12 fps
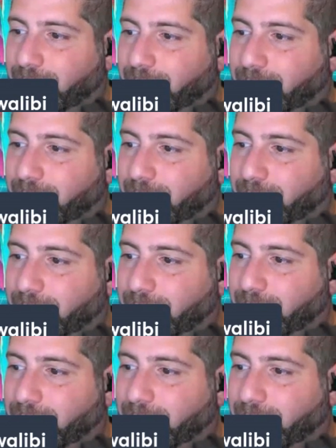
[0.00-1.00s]

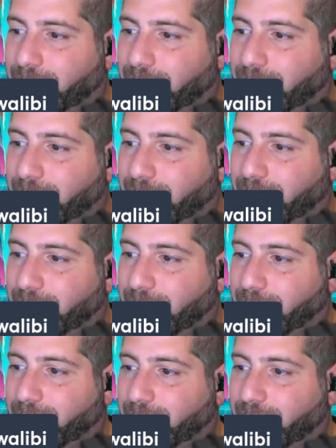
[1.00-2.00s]

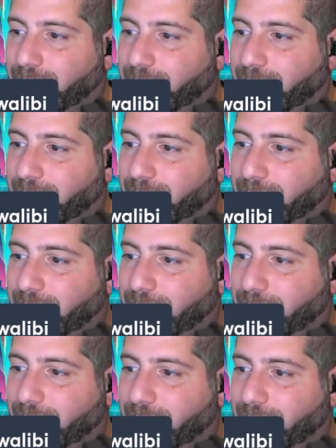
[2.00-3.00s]

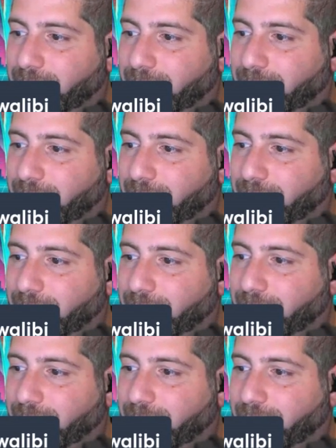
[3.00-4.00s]

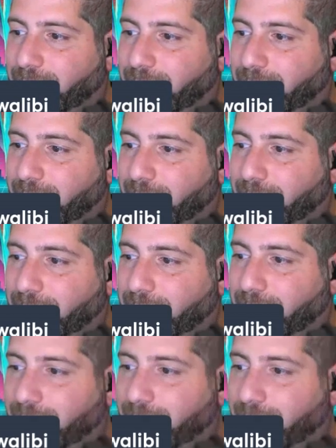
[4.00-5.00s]

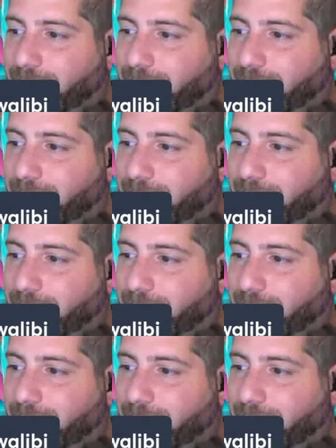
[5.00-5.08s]
(silent)